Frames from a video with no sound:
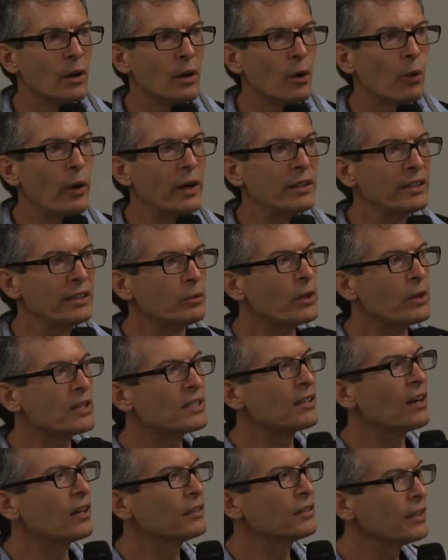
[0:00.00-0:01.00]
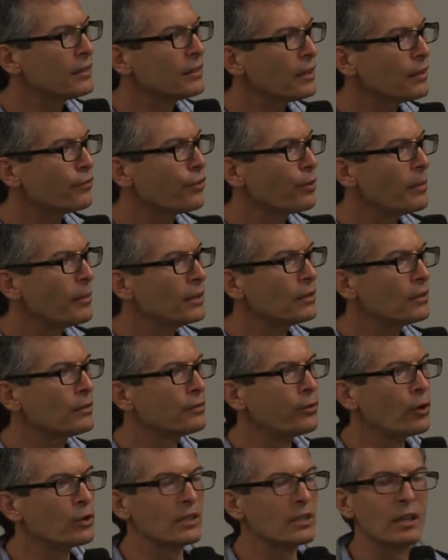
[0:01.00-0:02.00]
When did we start eating fermented
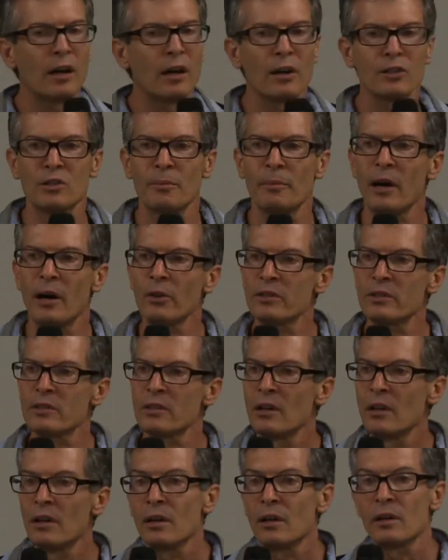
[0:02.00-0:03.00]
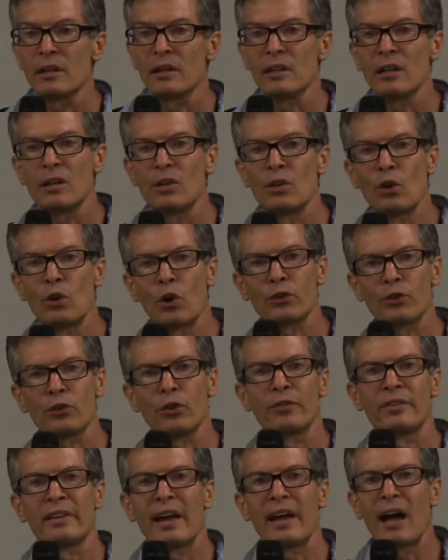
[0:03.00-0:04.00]
food in large amounts? North
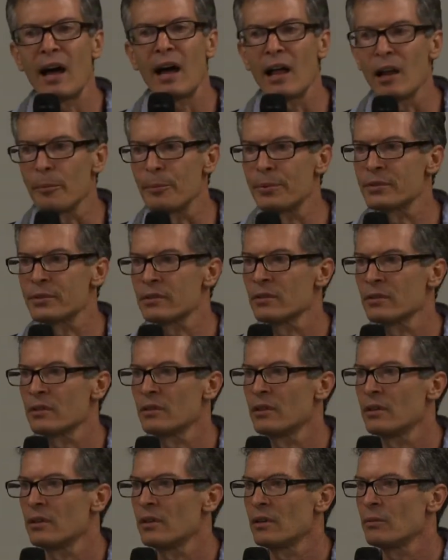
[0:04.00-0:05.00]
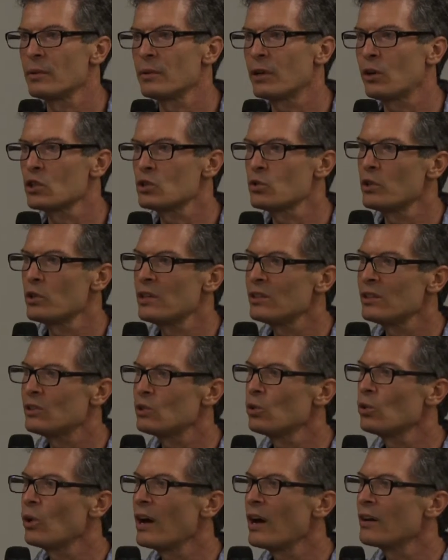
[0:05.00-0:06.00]
of the Alps, because we need
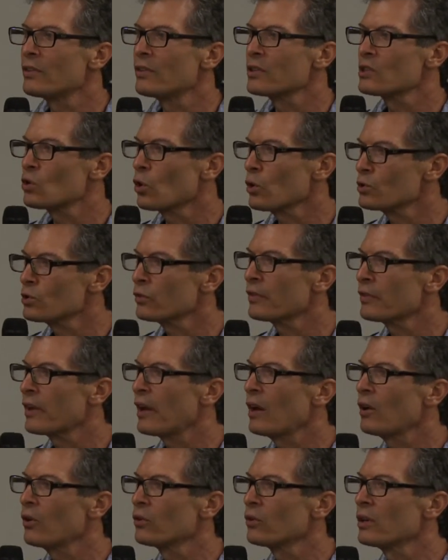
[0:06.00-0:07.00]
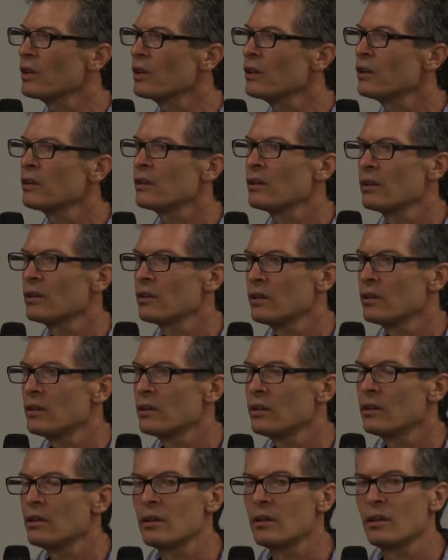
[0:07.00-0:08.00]
to have a source of calorie
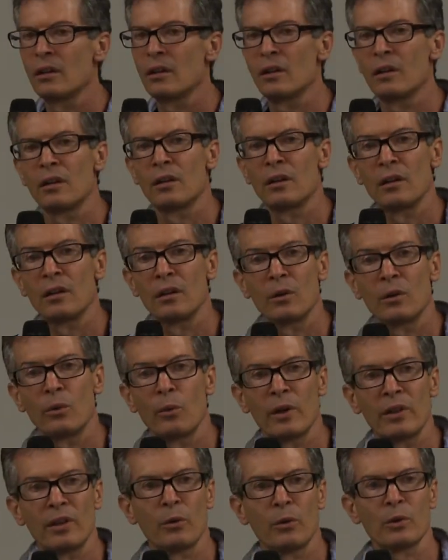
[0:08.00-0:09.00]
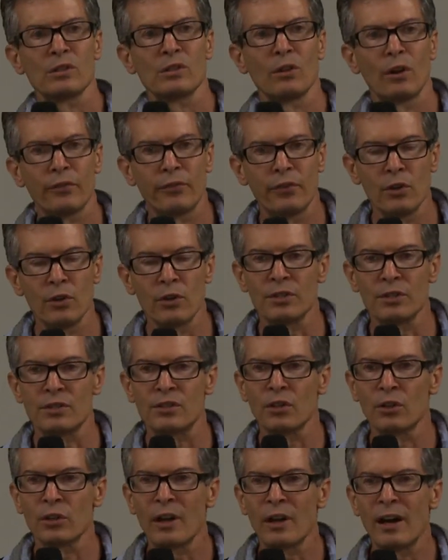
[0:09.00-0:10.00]
when there was no food.
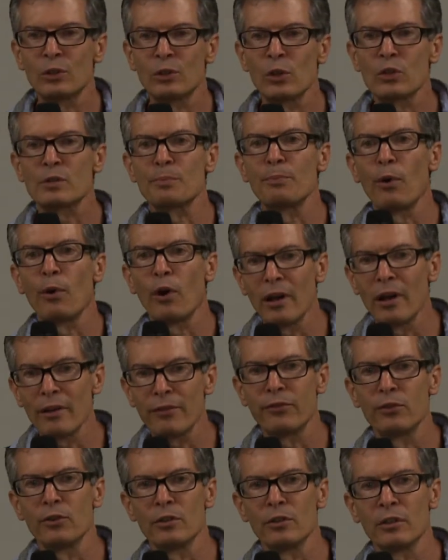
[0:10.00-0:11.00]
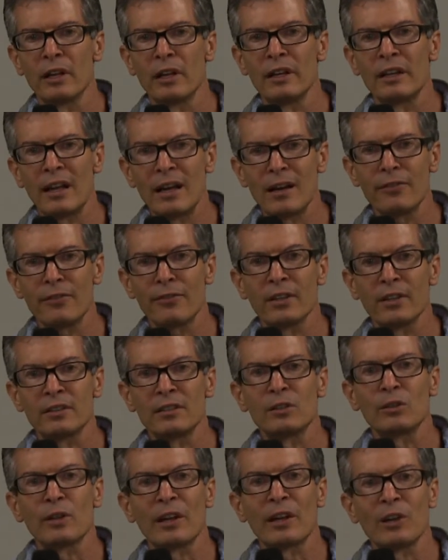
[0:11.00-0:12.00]
So you had to spoil food enough that
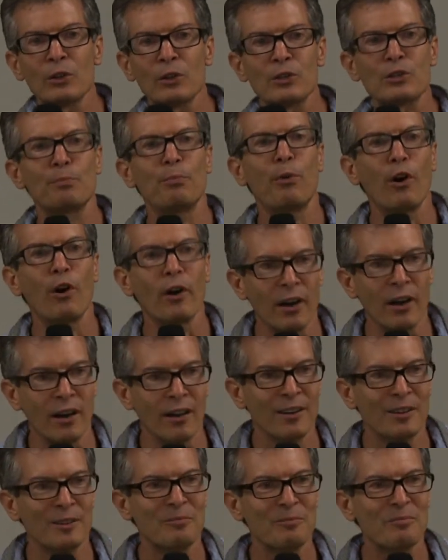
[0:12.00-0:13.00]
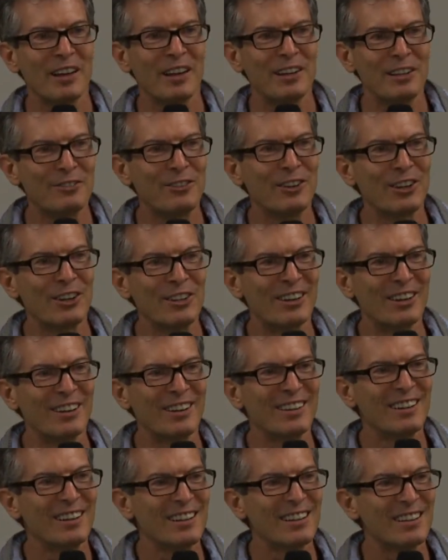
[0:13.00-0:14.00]
it cannot spoil any further.
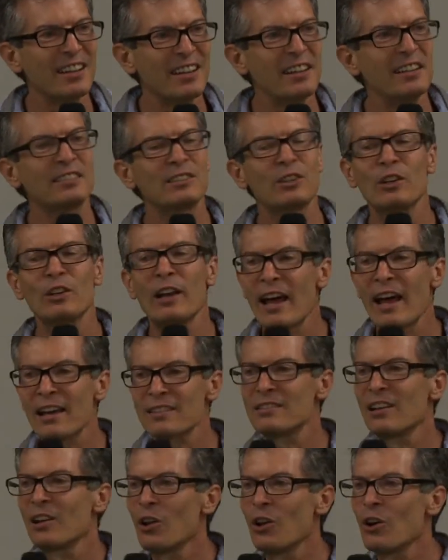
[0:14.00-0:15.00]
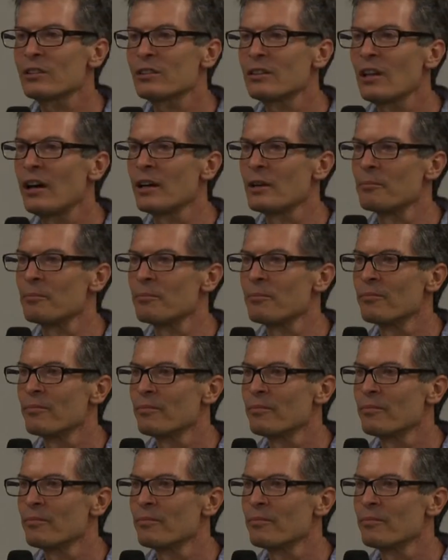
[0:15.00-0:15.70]
Then it could last a long time.